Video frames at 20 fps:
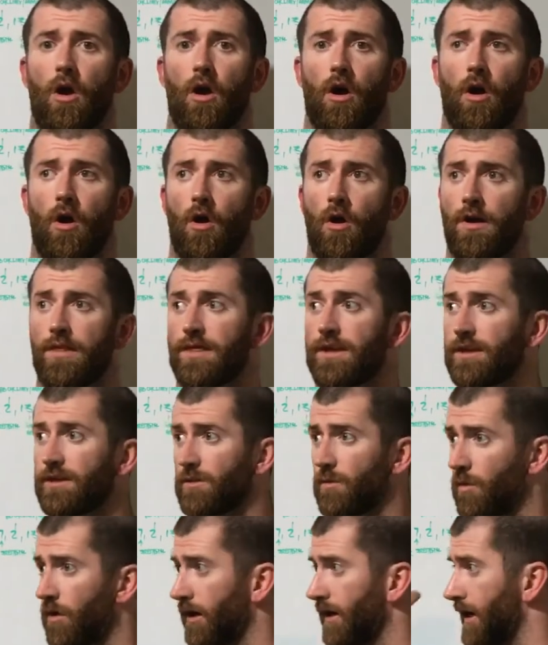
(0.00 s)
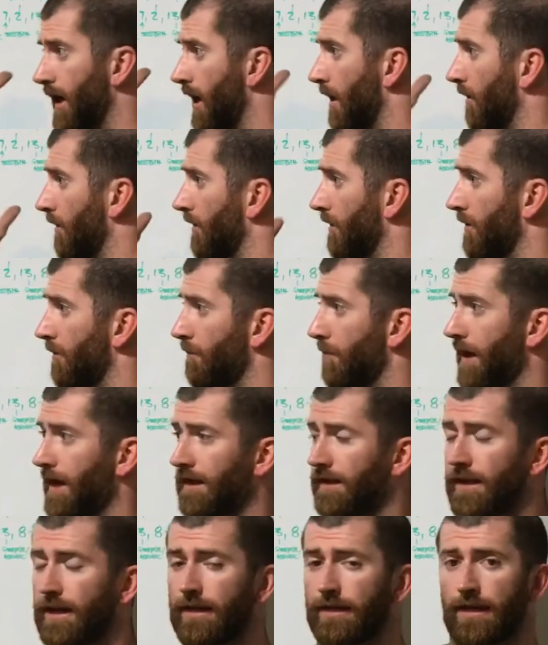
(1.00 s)
On this workout, the
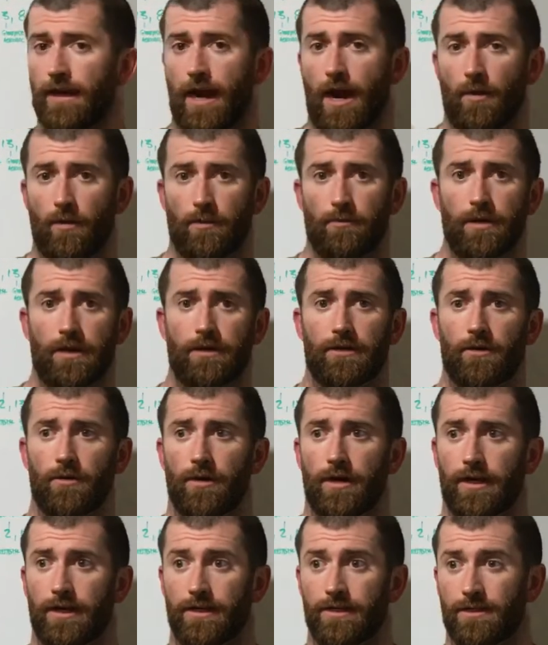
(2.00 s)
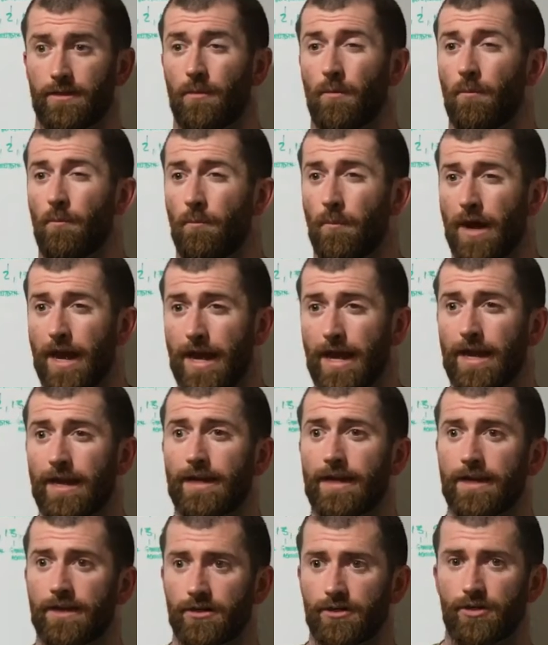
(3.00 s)
main thing that I would be doing is
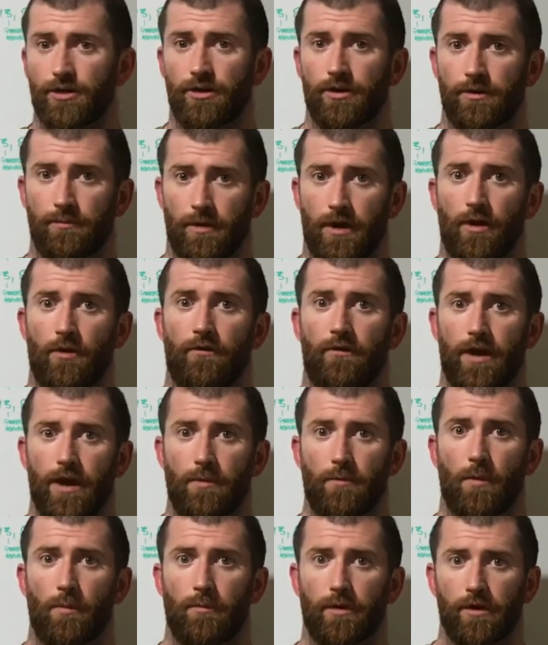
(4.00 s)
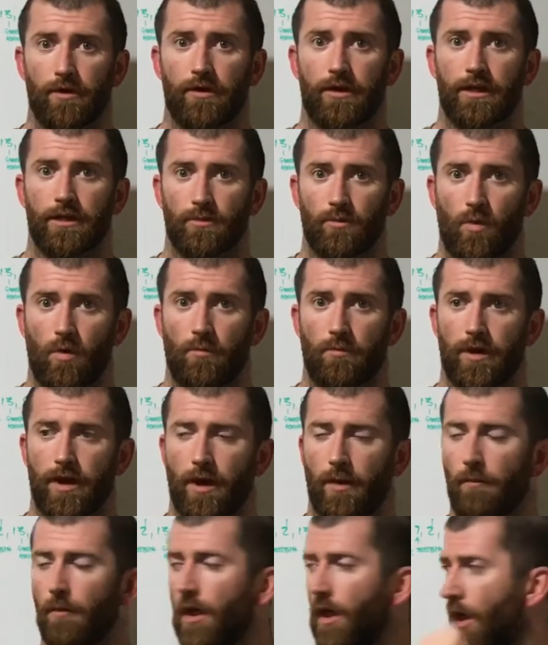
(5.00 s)
making sure that my overhead mobility is warmed
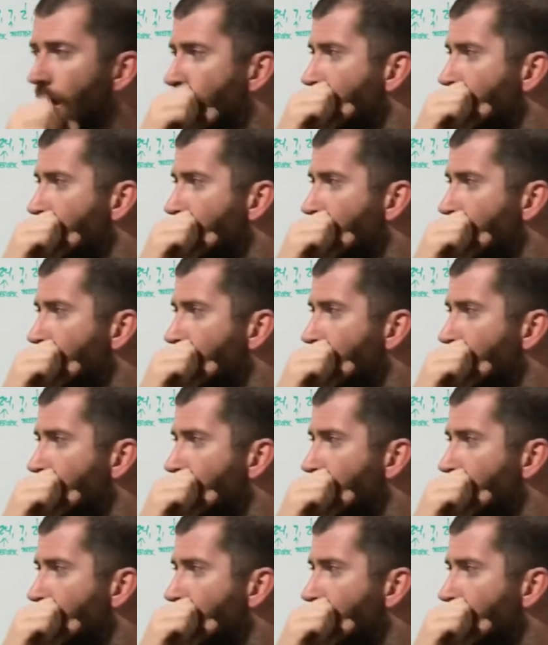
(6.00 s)
up.